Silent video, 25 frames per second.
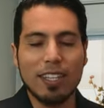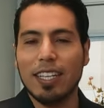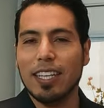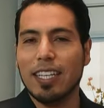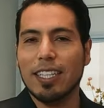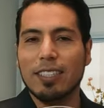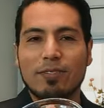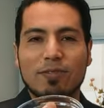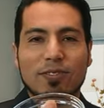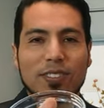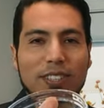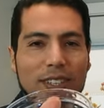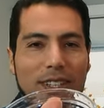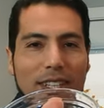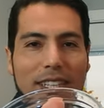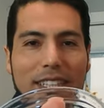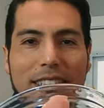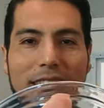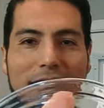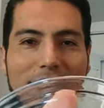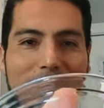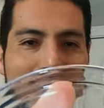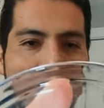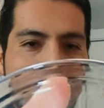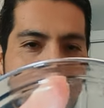but the
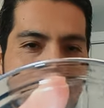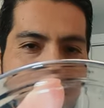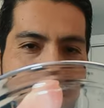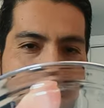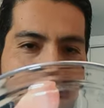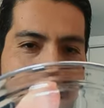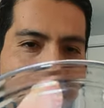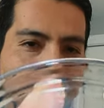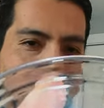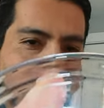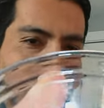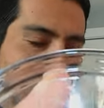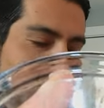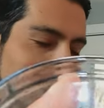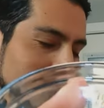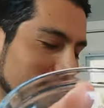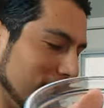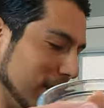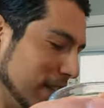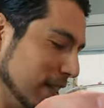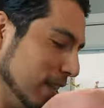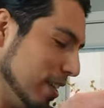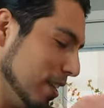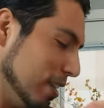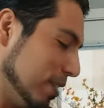spirulina is amazing
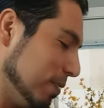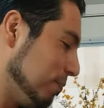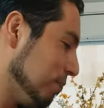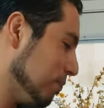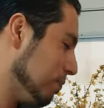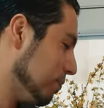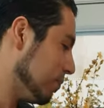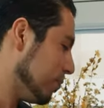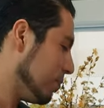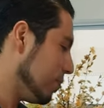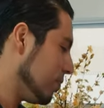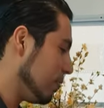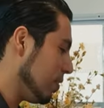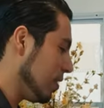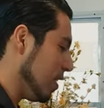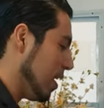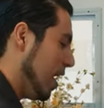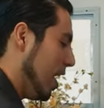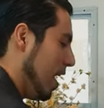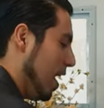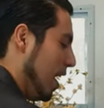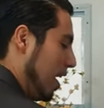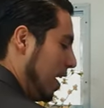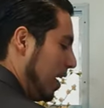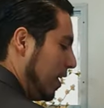color.
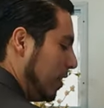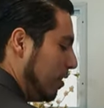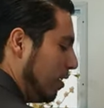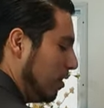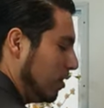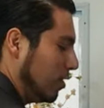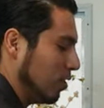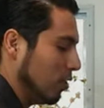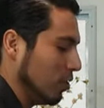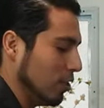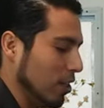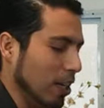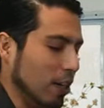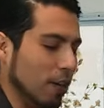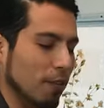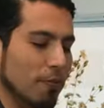And also